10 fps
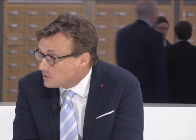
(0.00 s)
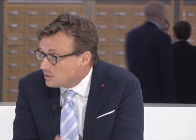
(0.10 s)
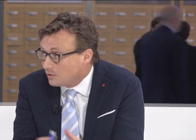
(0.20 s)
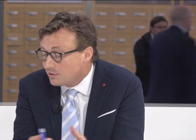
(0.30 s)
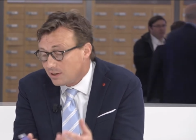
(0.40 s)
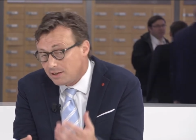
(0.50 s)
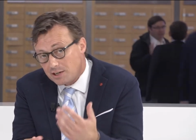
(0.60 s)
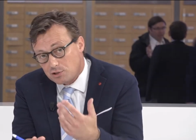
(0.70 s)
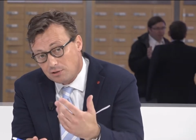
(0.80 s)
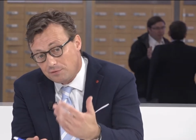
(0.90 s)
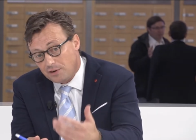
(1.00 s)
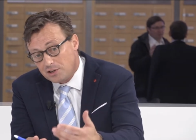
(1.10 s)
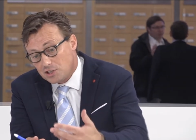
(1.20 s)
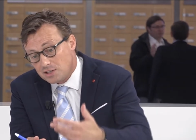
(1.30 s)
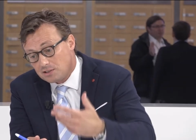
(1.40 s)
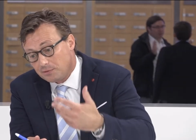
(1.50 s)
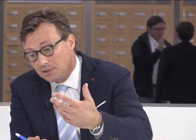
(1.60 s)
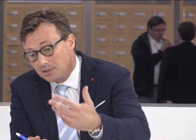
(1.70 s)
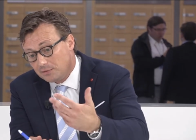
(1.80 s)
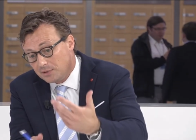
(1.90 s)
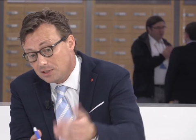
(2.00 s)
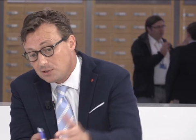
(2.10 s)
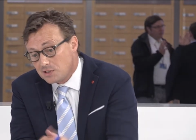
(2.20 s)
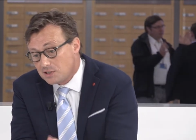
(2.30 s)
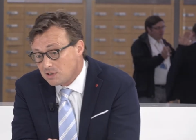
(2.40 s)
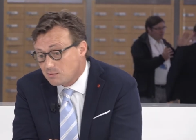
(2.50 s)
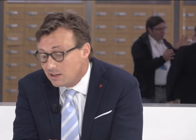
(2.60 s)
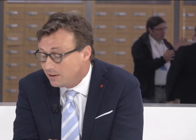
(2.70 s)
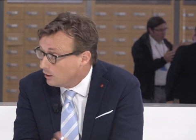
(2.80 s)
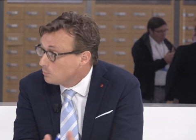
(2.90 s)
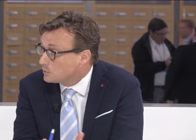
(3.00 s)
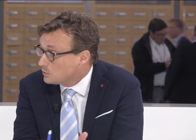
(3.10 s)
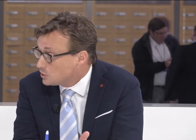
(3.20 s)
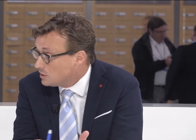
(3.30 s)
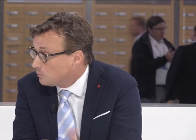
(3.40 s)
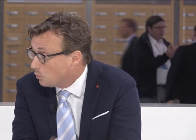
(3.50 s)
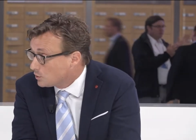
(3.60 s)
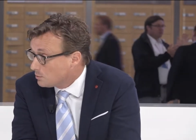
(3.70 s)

You know, their natural functionings of the of the ecosystems then help to achieve water